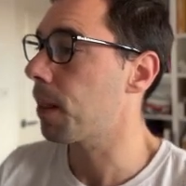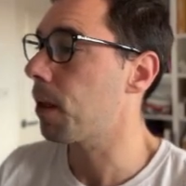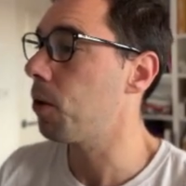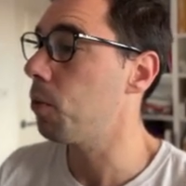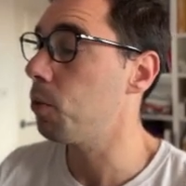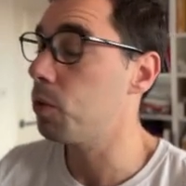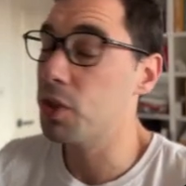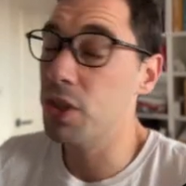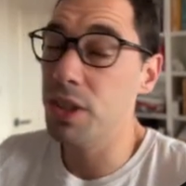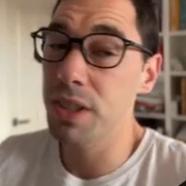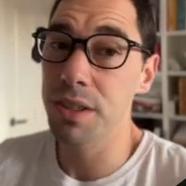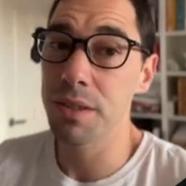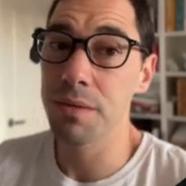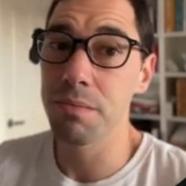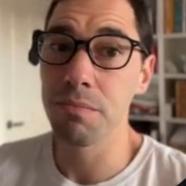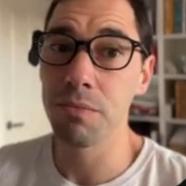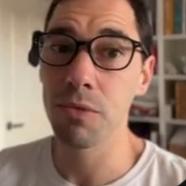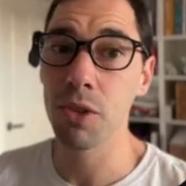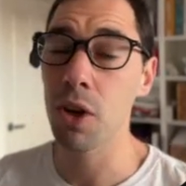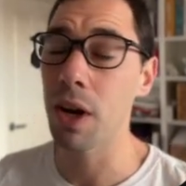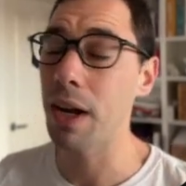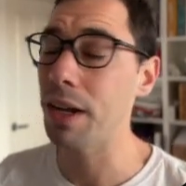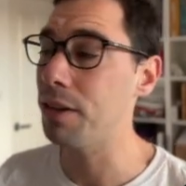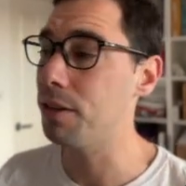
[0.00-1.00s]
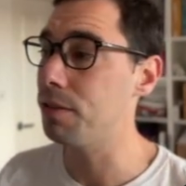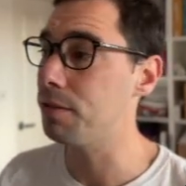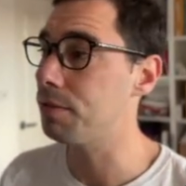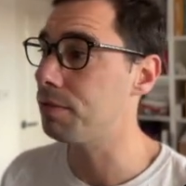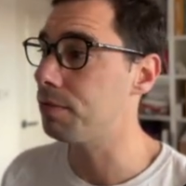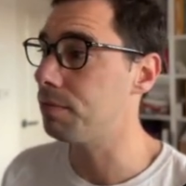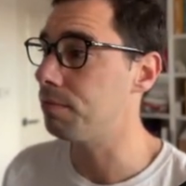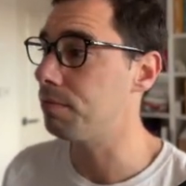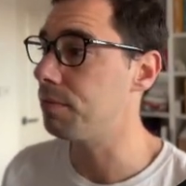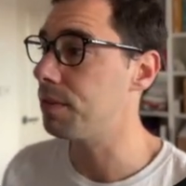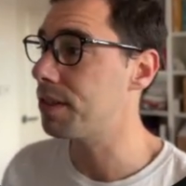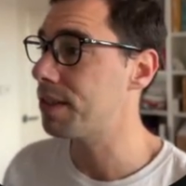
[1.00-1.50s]
which is kind of
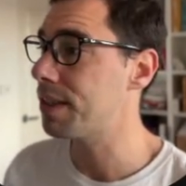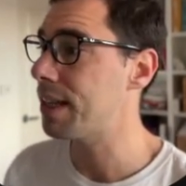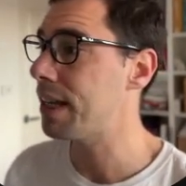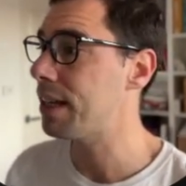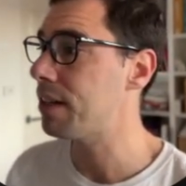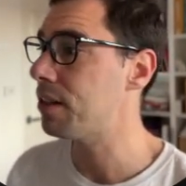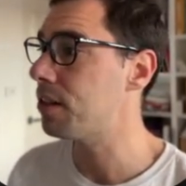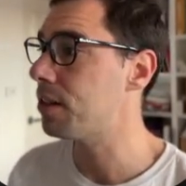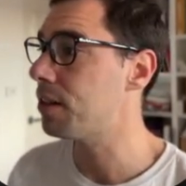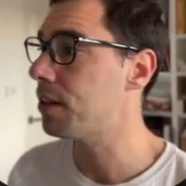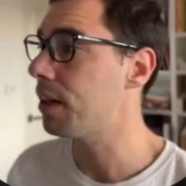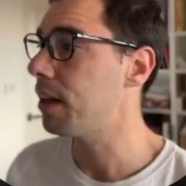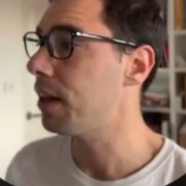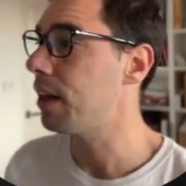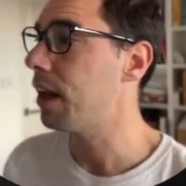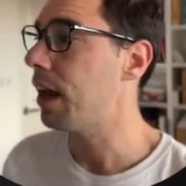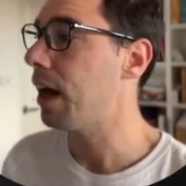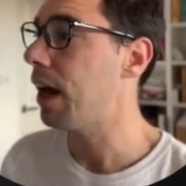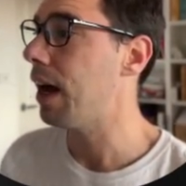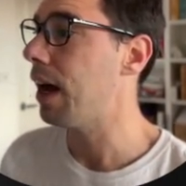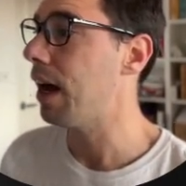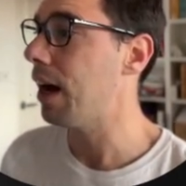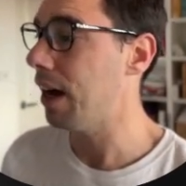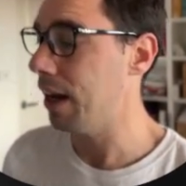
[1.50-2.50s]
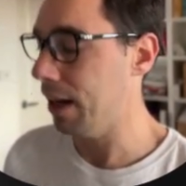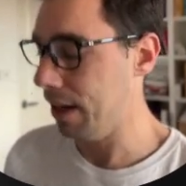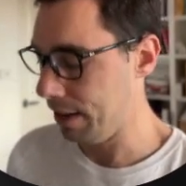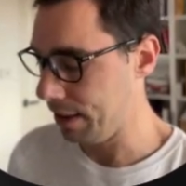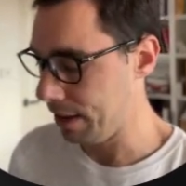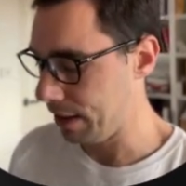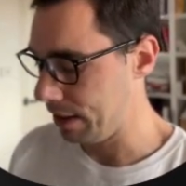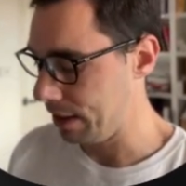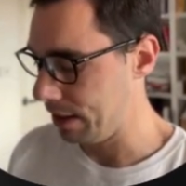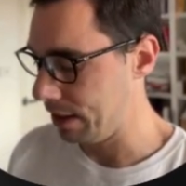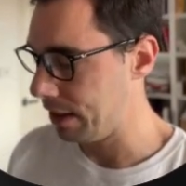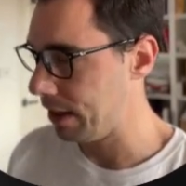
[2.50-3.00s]
standard, and
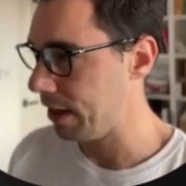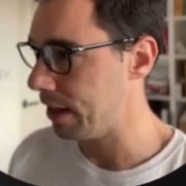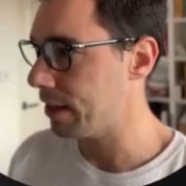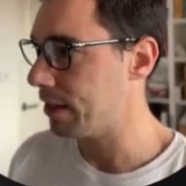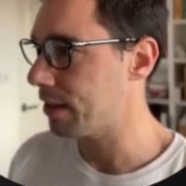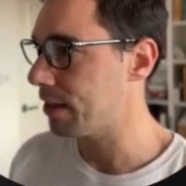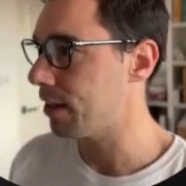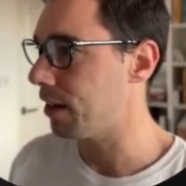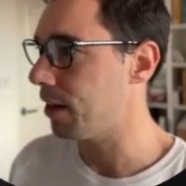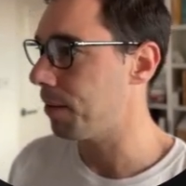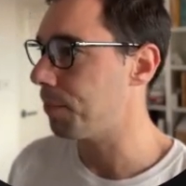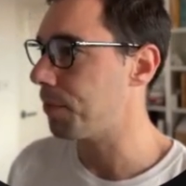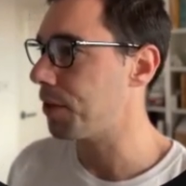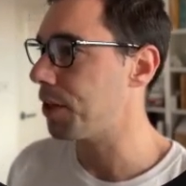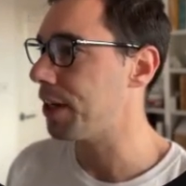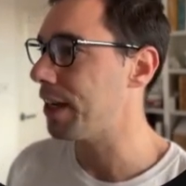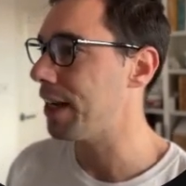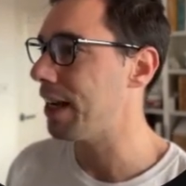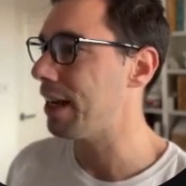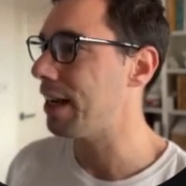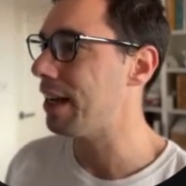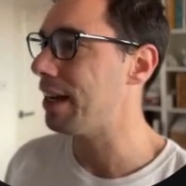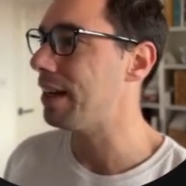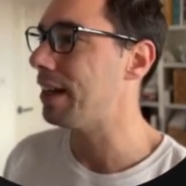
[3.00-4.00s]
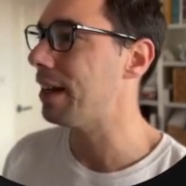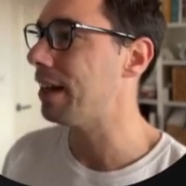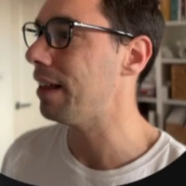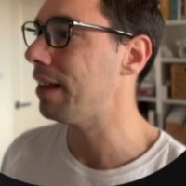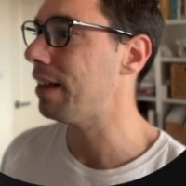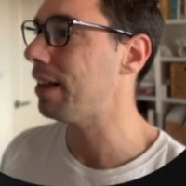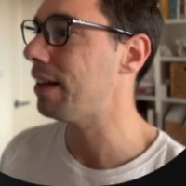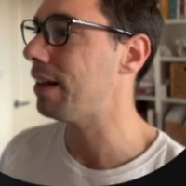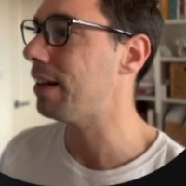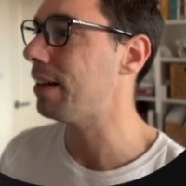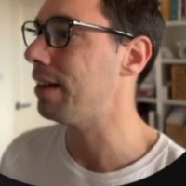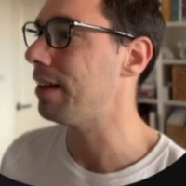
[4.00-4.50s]
then hit enter. You get
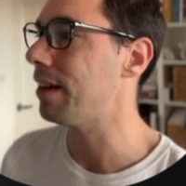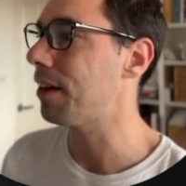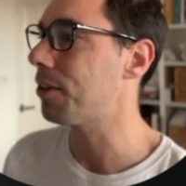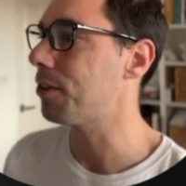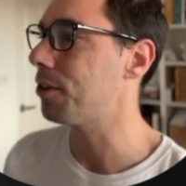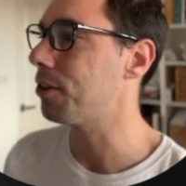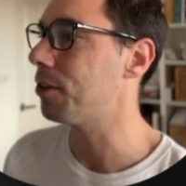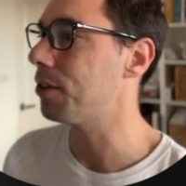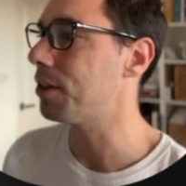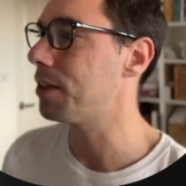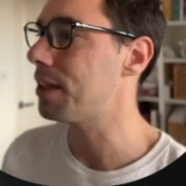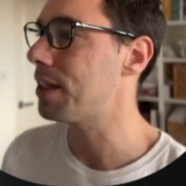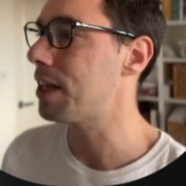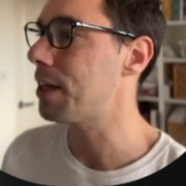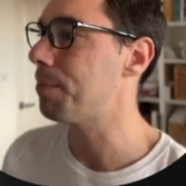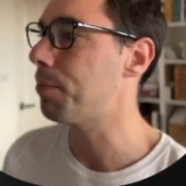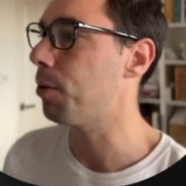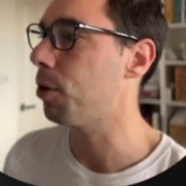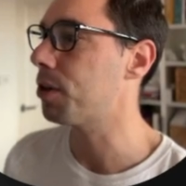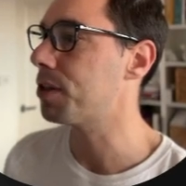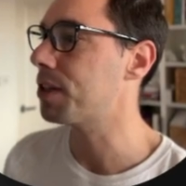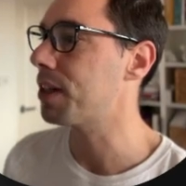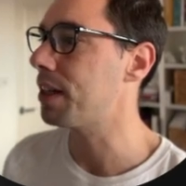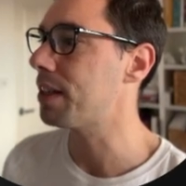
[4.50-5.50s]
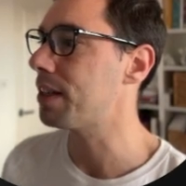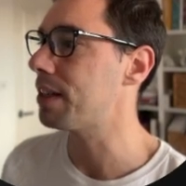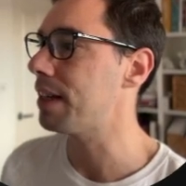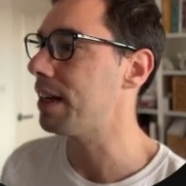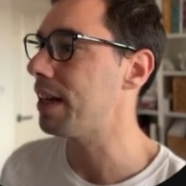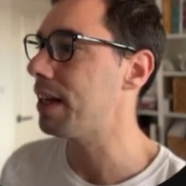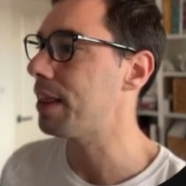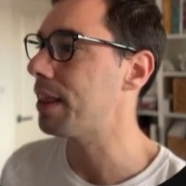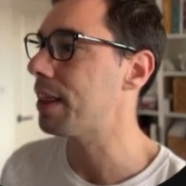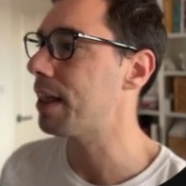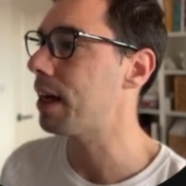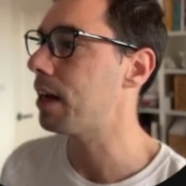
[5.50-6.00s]
another tick box
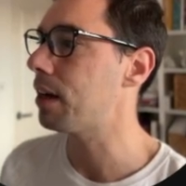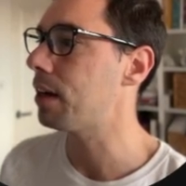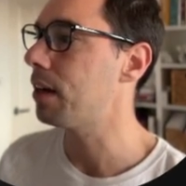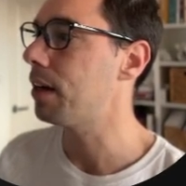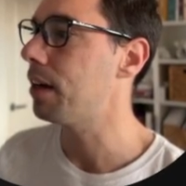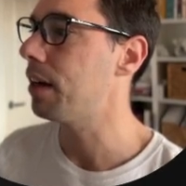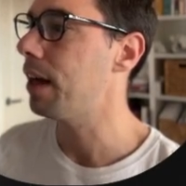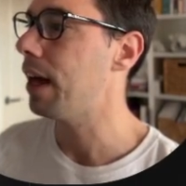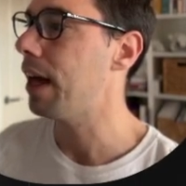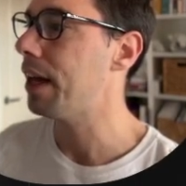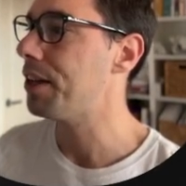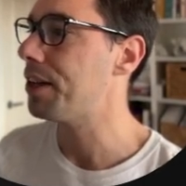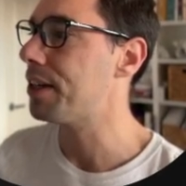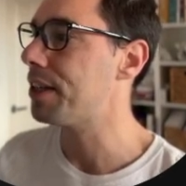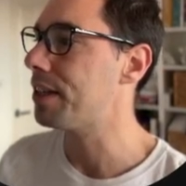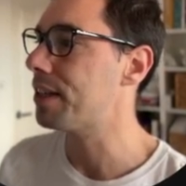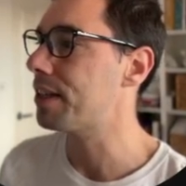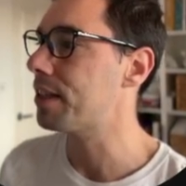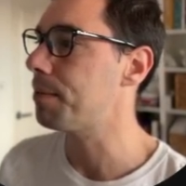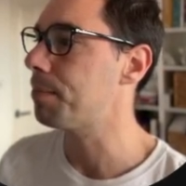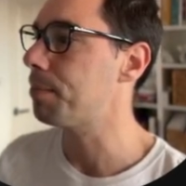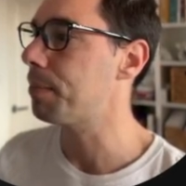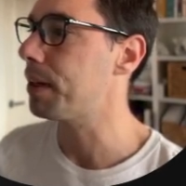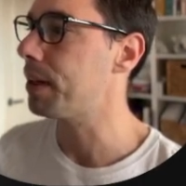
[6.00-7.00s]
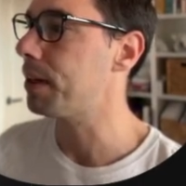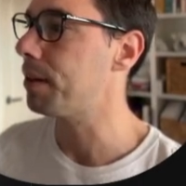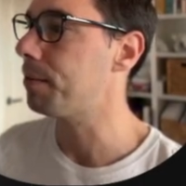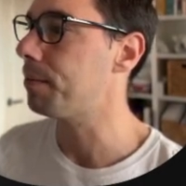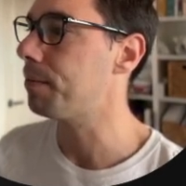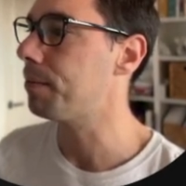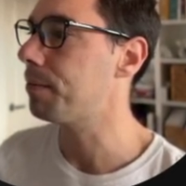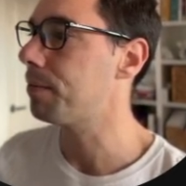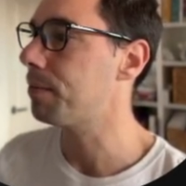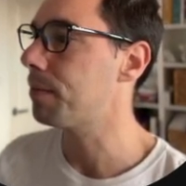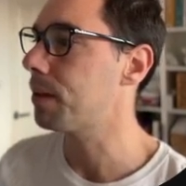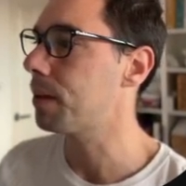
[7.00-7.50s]
underneath that, and you can simply
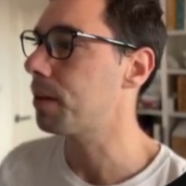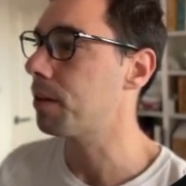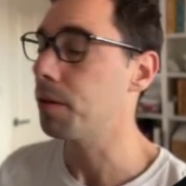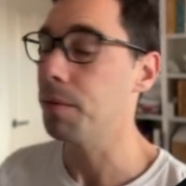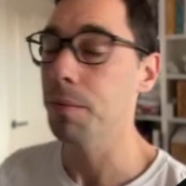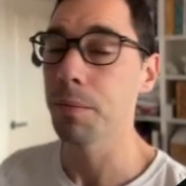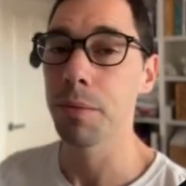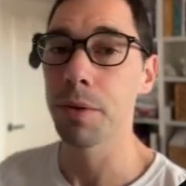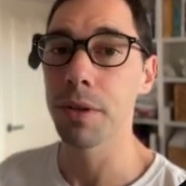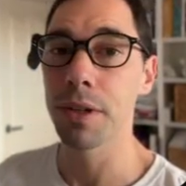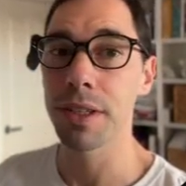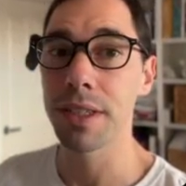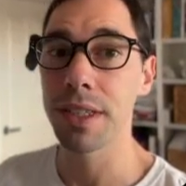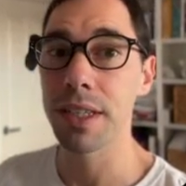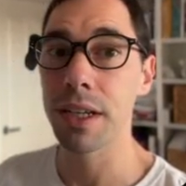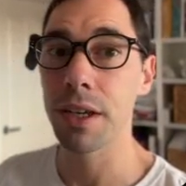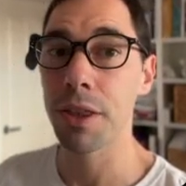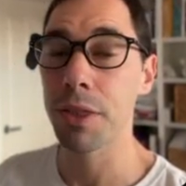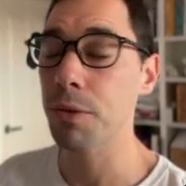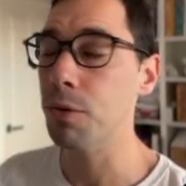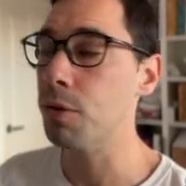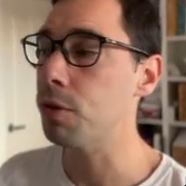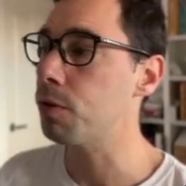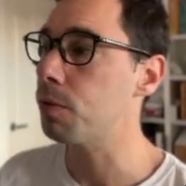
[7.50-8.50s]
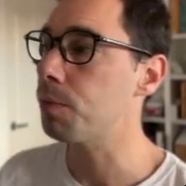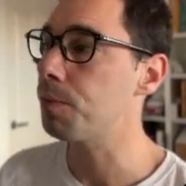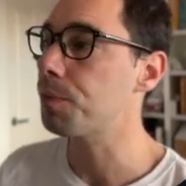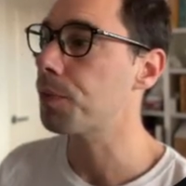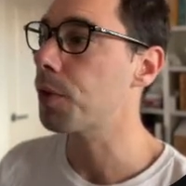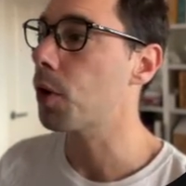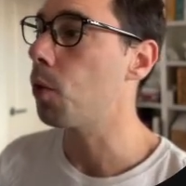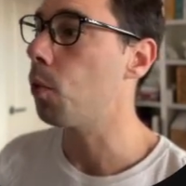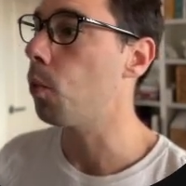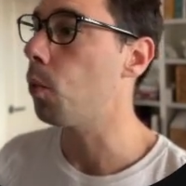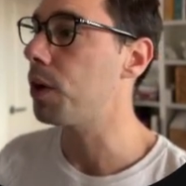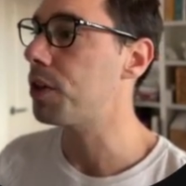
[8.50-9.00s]
put a tick through it
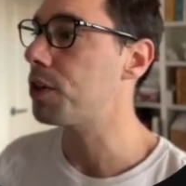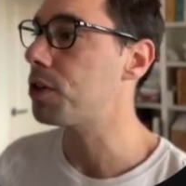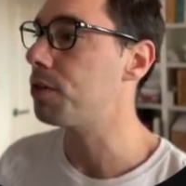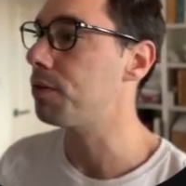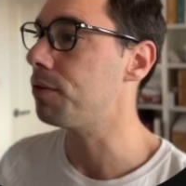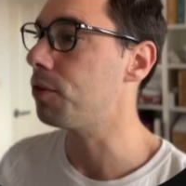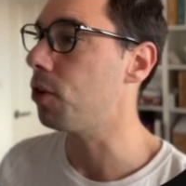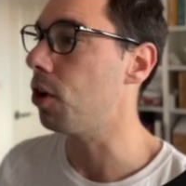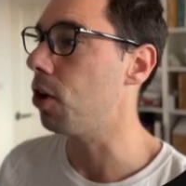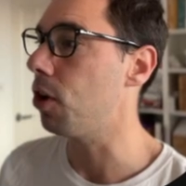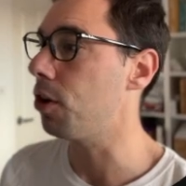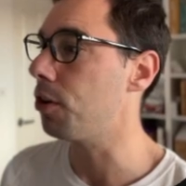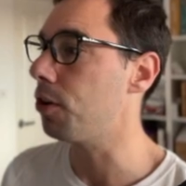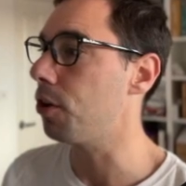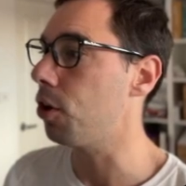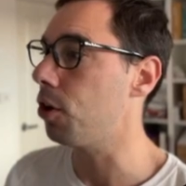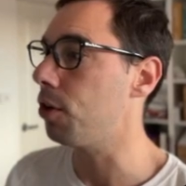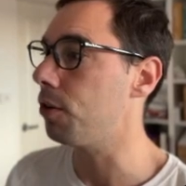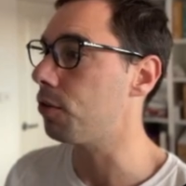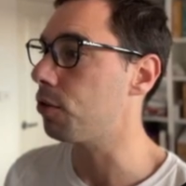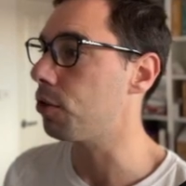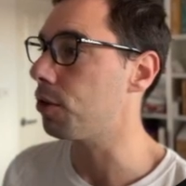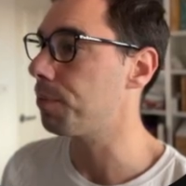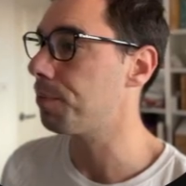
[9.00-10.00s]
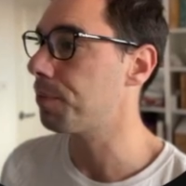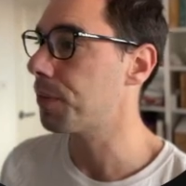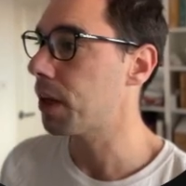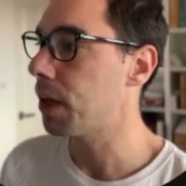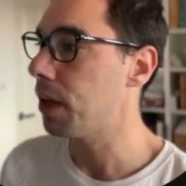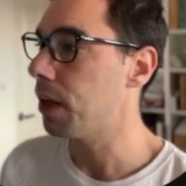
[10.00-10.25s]
once you've gone over it.